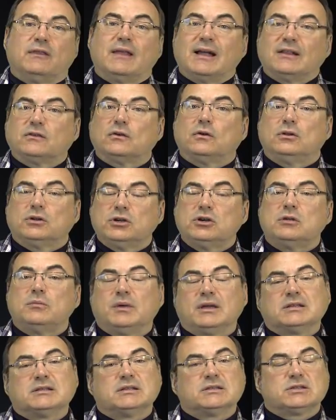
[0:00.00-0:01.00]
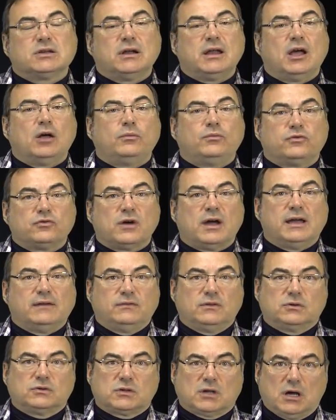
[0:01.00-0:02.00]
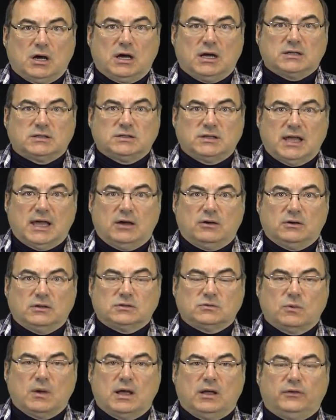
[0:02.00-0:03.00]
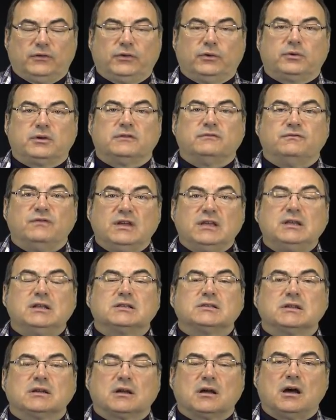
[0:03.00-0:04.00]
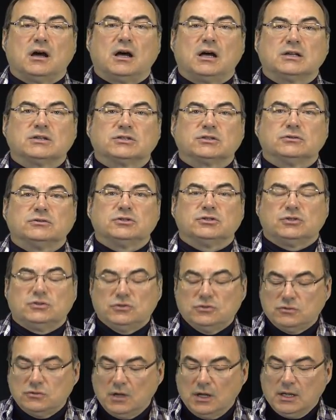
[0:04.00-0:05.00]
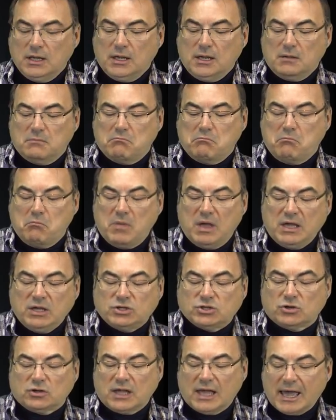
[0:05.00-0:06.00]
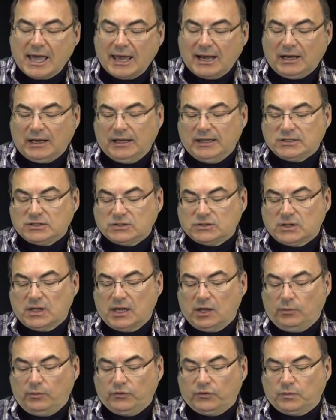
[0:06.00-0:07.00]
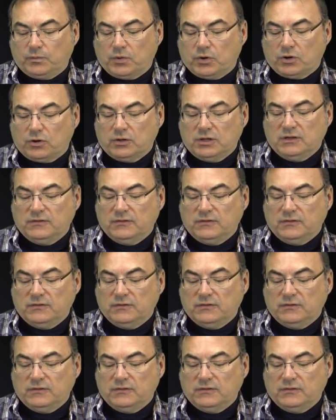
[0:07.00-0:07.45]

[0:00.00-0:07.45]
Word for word: and that's all good because it's going to help drive those costs down as well. So convenience and cost are two major catalysts to help spur